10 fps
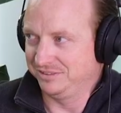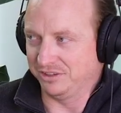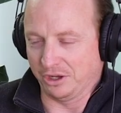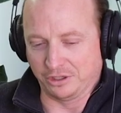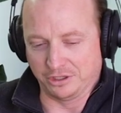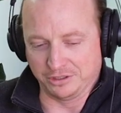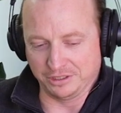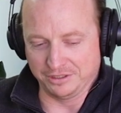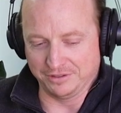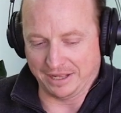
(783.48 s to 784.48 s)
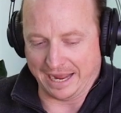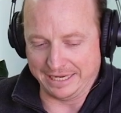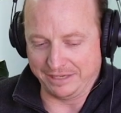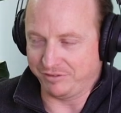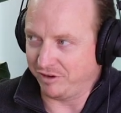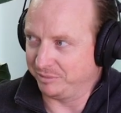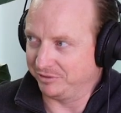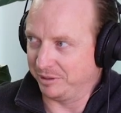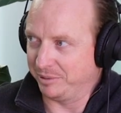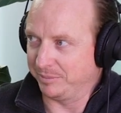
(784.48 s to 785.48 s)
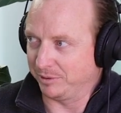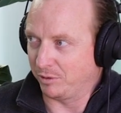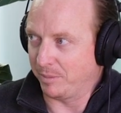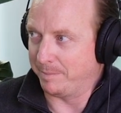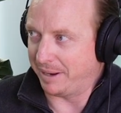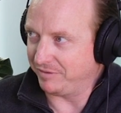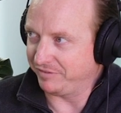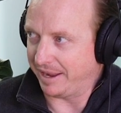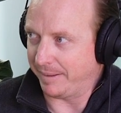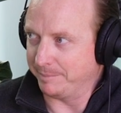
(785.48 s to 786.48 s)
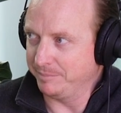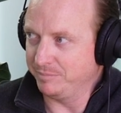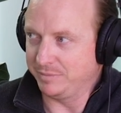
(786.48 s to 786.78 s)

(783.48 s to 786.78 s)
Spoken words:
So 85% of people are above HEM,